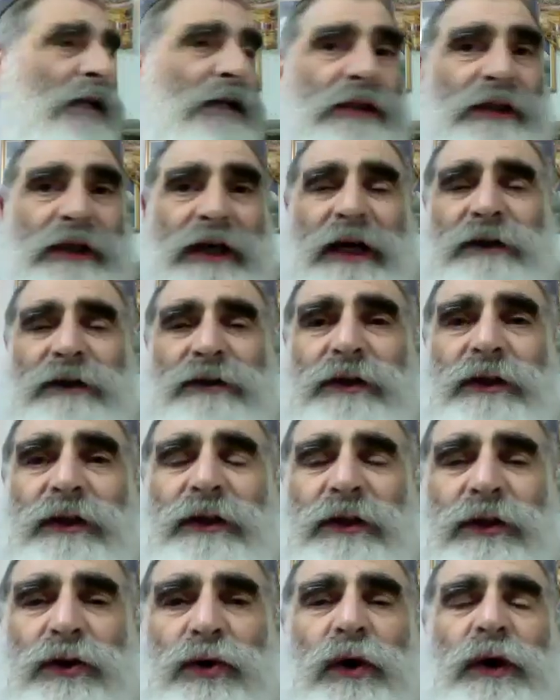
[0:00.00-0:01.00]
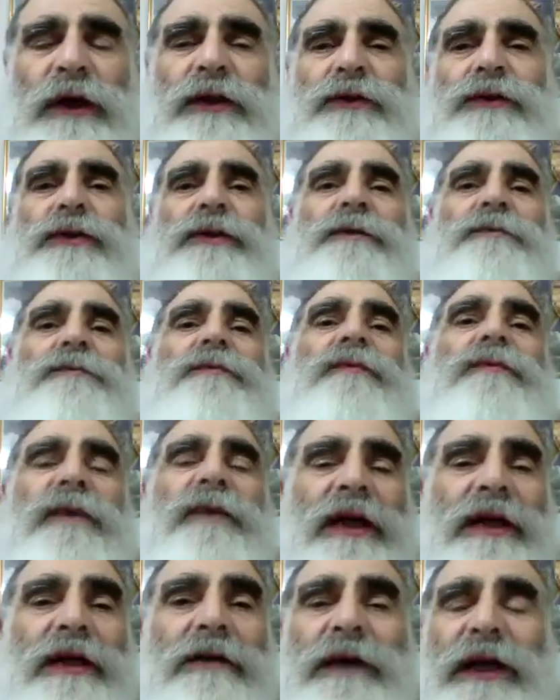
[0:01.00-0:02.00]
and he had coins,
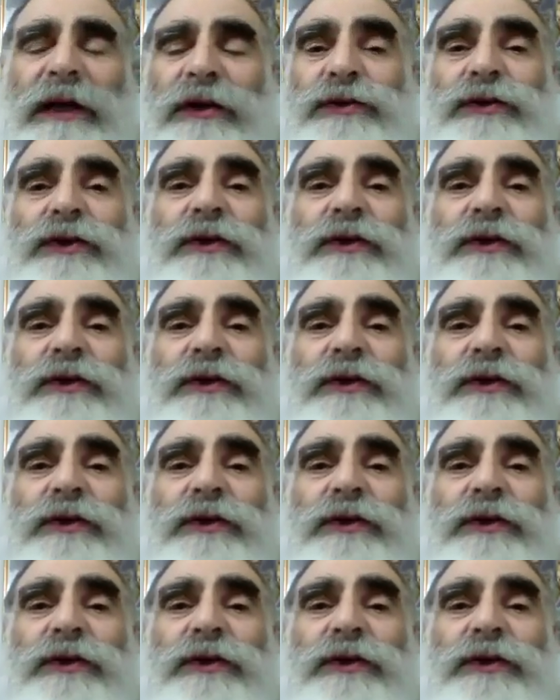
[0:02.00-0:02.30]
and he made